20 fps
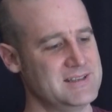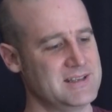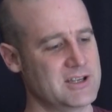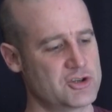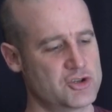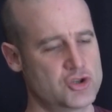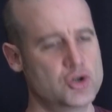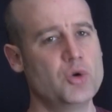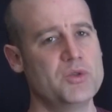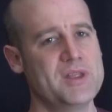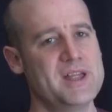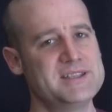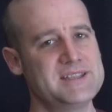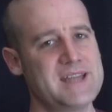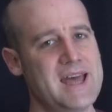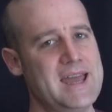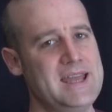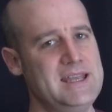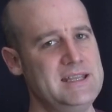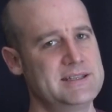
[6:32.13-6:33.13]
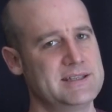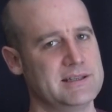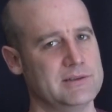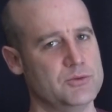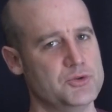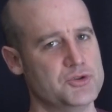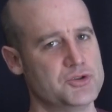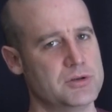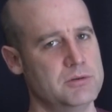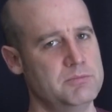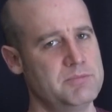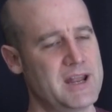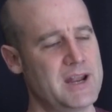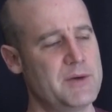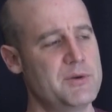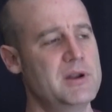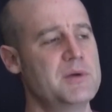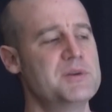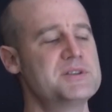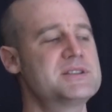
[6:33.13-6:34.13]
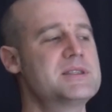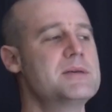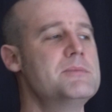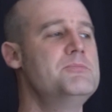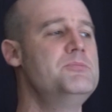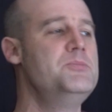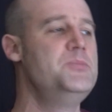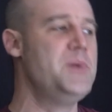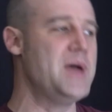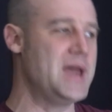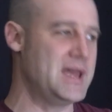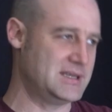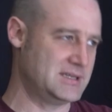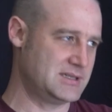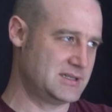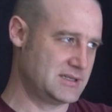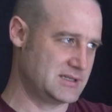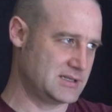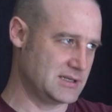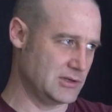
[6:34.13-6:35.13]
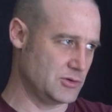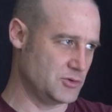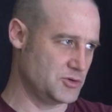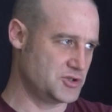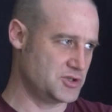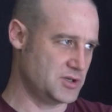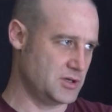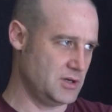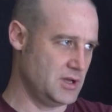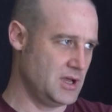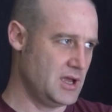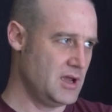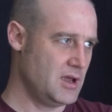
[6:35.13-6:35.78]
Like, sure, that's a solution, but how do I know it's the best solution?